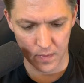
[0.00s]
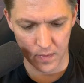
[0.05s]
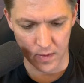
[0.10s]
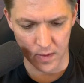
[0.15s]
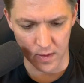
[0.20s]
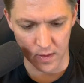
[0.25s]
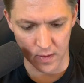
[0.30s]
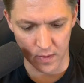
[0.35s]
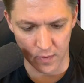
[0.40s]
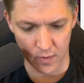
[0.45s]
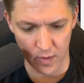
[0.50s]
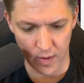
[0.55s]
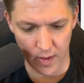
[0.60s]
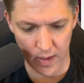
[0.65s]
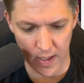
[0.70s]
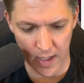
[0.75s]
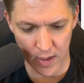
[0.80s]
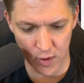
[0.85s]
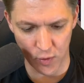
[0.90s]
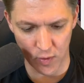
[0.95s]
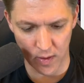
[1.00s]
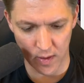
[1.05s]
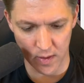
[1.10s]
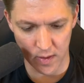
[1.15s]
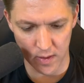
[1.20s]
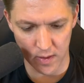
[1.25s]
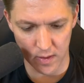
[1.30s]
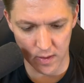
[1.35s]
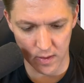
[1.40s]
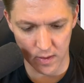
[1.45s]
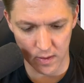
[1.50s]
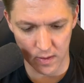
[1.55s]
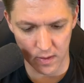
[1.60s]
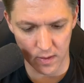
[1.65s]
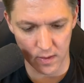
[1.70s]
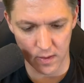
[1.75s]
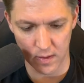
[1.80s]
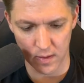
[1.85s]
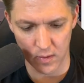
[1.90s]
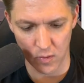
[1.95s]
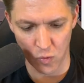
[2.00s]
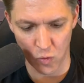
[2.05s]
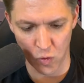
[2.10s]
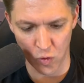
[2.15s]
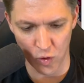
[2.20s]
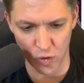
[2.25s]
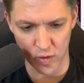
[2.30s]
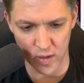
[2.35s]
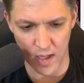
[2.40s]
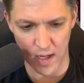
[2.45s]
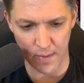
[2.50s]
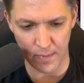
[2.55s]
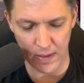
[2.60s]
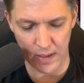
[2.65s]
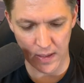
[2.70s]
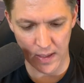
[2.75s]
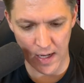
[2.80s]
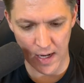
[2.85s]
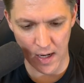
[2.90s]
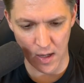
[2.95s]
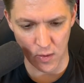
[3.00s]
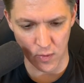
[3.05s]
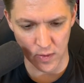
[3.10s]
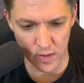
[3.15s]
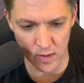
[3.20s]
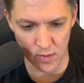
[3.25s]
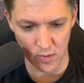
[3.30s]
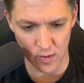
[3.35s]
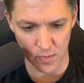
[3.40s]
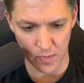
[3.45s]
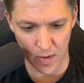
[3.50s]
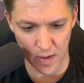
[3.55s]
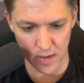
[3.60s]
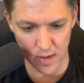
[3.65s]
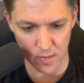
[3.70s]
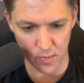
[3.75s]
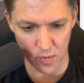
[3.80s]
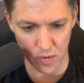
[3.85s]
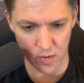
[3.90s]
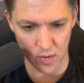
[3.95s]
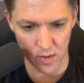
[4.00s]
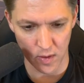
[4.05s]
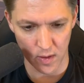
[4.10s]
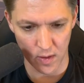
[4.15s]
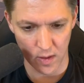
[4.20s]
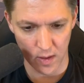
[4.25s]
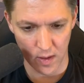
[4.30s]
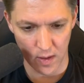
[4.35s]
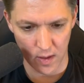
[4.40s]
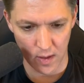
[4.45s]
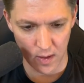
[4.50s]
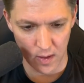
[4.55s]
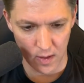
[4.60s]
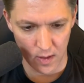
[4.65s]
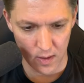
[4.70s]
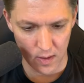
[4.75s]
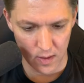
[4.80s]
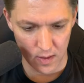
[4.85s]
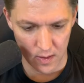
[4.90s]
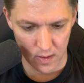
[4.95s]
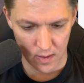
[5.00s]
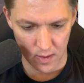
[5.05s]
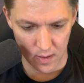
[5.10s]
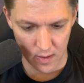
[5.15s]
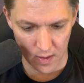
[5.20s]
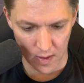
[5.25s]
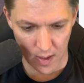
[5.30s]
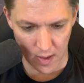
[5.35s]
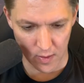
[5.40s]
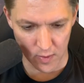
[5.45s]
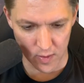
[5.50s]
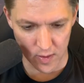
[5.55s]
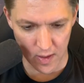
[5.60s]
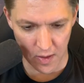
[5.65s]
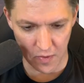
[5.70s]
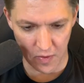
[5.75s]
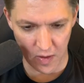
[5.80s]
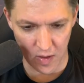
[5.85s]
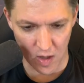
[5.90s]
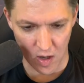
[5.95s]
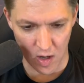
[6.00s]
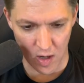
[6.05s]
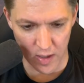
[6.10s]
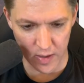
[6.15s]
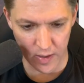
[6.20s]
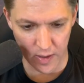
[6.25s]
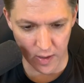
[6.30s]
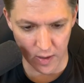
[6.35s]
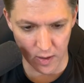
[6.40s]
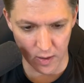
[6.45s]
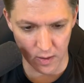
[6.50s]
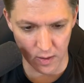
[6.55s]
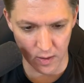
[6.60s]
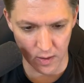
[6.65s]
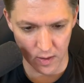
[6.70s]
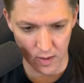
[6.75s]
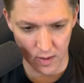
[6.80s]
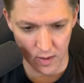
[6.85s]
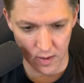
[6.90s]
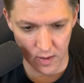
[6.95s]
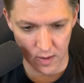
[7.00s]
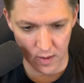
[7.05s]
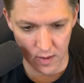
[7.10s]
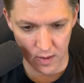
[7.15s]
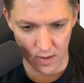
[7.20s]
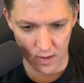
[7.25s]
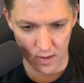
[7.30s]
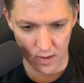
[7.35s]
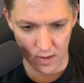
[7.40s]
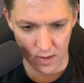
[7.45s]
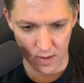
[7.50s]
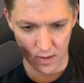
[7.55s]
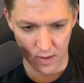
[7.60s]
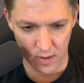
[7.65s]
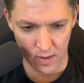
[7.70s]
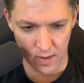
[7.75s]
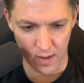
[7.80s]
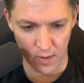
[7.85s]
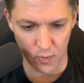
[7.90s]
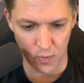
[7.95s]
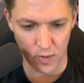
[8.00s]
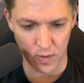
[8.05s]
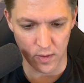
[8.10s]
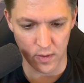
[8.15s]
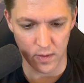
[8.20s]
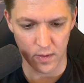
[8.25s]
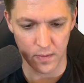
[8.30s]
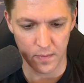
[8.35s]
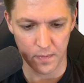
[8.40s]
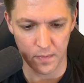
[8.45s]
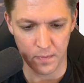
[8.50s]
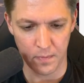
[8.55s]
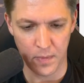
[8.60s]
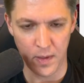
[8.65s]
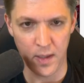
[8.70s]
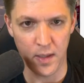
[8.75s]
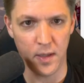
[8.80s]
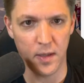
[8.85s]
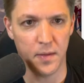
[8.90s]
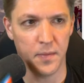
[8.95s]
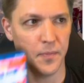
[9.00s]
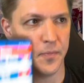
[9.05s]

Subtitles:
Delivery address. Order timing now, as soon as possible. Okay, there's nothing on here that would be